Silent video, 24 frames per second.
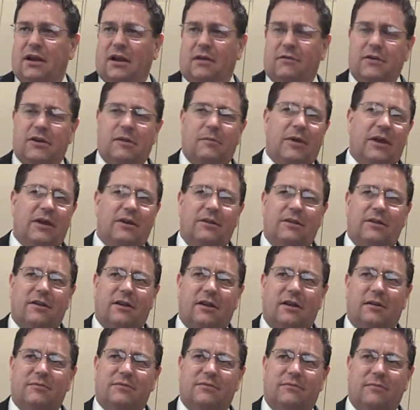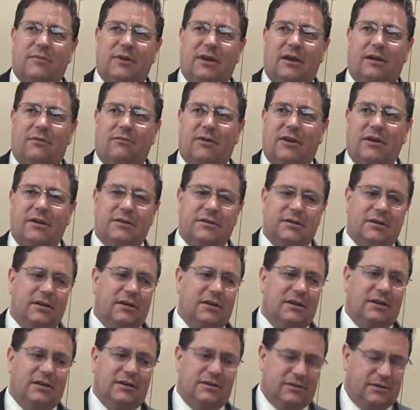Every commander that comes from downrange
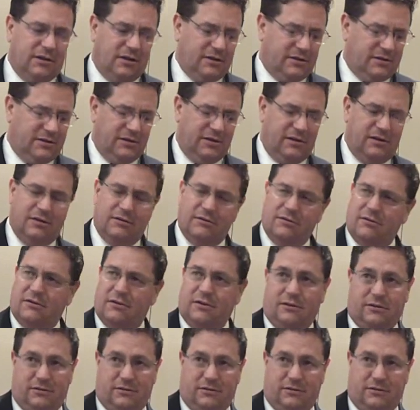is going to sit here and